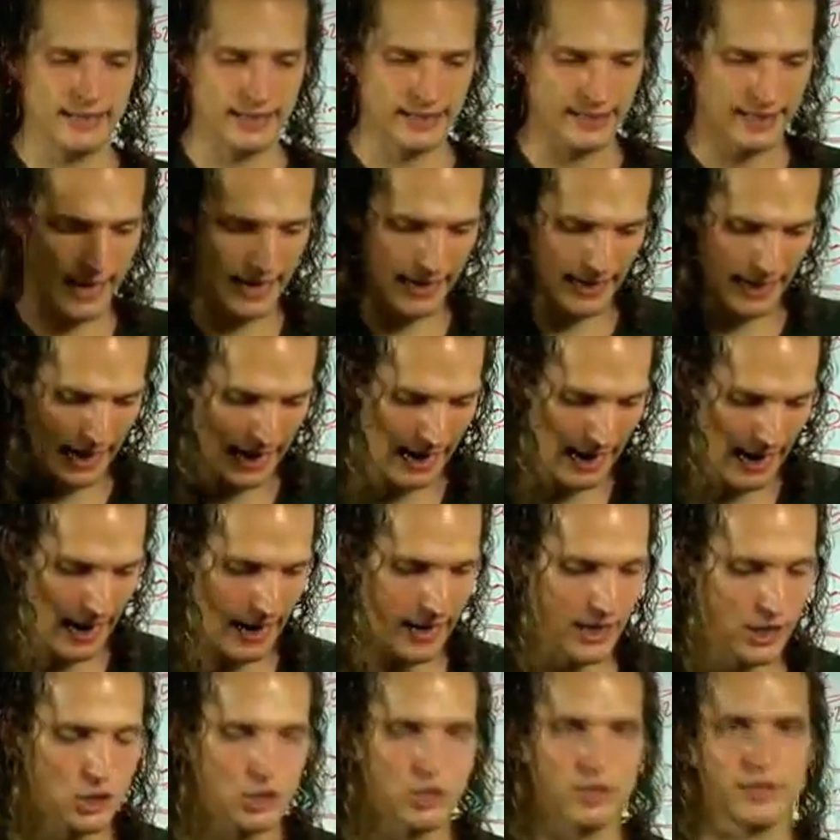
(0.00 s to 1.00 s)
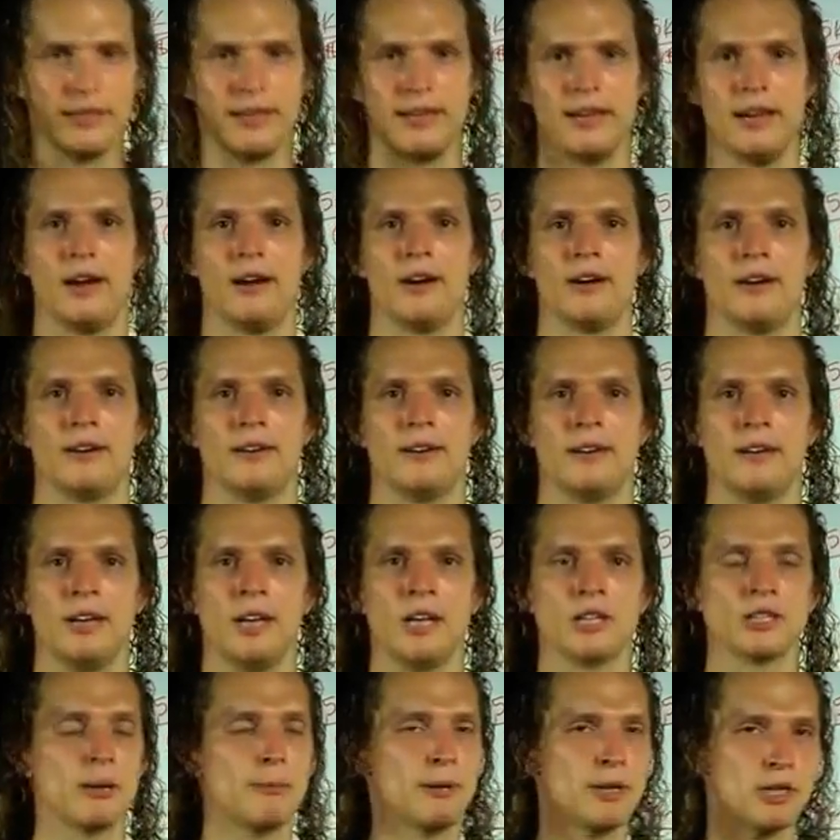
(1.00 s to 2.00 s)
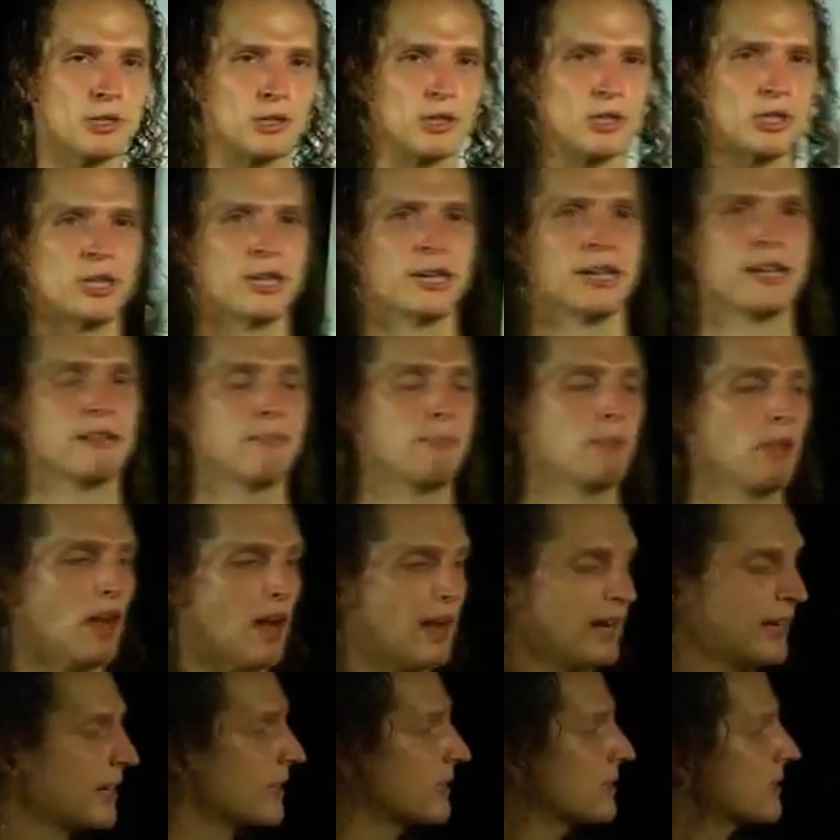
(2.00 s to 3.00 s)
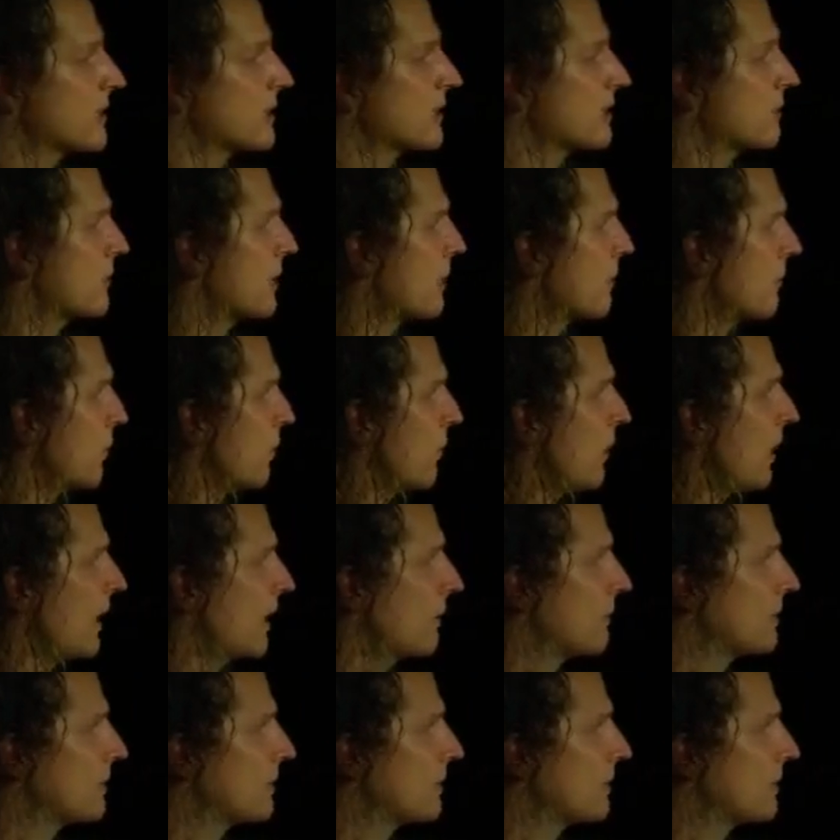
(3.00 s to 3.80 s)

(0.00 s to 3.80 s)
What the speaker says: to take action here. So I'm going to encourage you to get the blogging system, number 1.